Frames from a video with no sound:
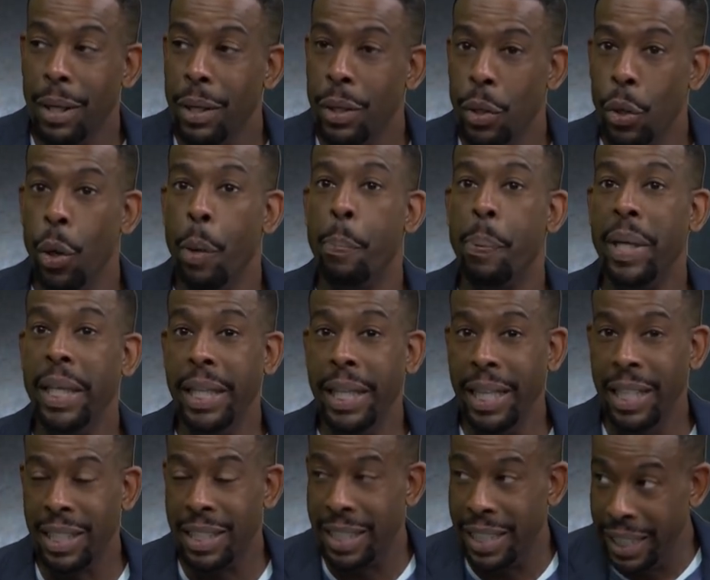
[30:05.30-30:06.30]
your
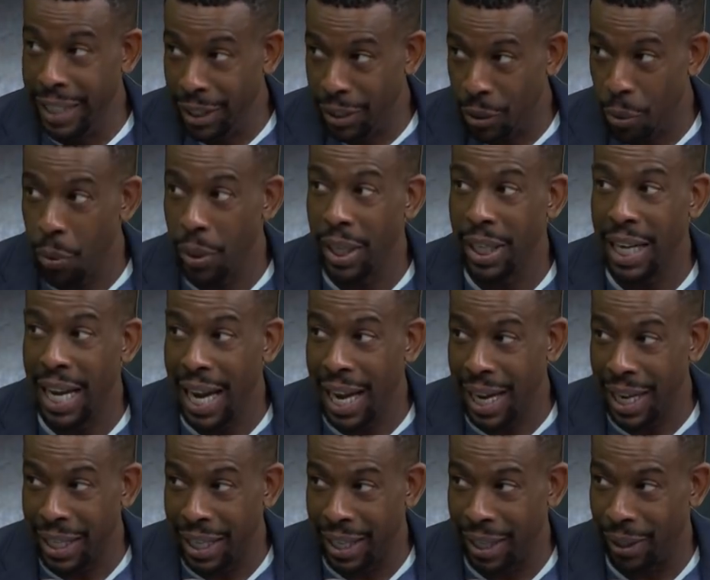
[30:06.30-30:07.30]
PhD is on the
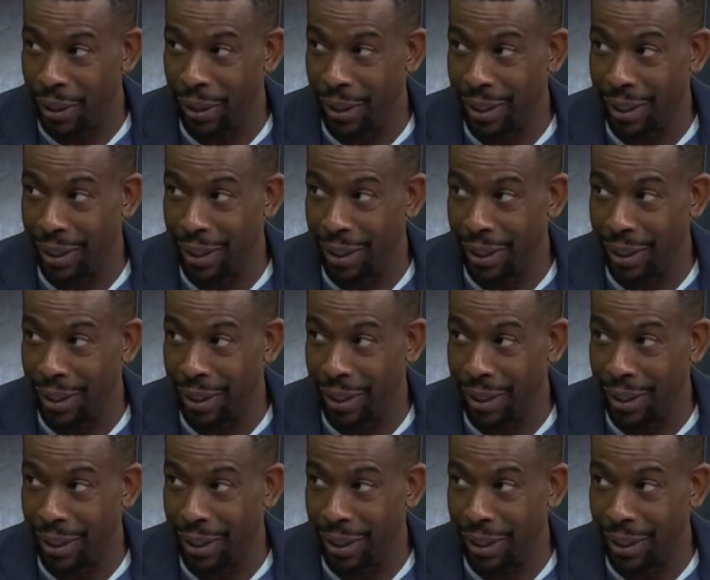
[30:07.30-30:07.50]
line here.